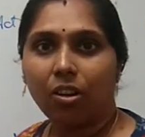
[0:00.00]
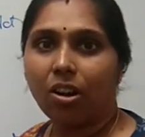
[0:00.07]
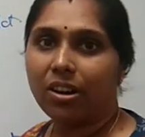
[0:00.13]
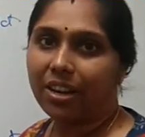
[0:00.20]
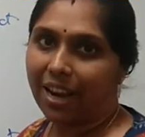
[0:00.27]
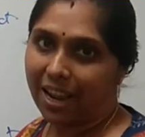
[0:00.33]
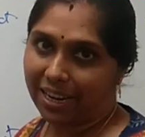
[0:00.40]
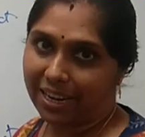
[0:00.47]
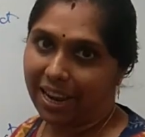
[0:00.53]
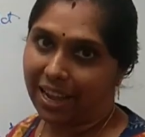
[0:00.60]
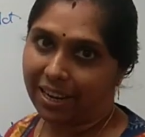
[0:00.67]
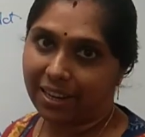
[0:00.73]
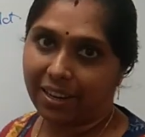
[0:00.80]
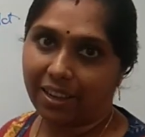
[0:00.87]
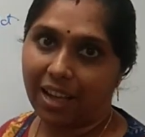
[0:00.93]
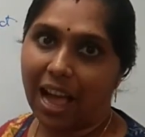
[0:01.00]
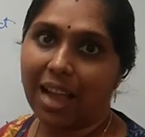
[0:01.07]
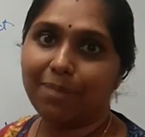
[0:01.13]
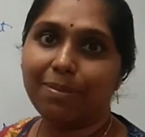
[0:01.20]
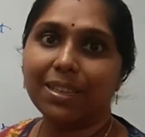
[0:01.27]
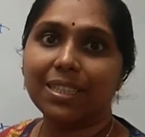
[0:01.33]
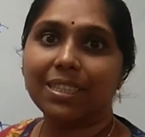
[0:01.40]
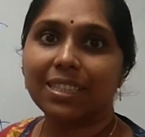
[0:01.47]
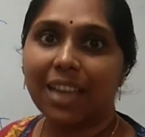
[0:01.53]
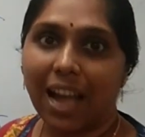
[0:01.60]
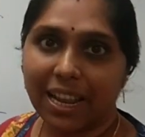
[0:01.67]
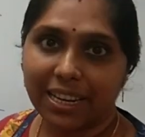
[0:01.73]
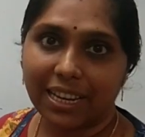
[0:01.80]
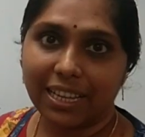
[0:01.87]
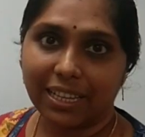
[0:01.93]
Contract Act. I'll be
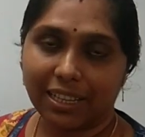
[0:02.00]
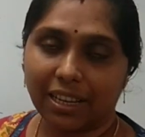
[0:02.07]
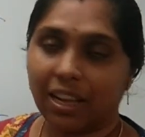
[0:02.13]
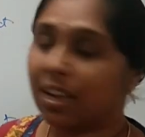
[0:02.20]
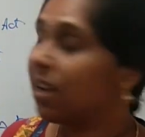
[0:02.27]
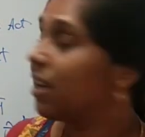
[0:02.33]
starting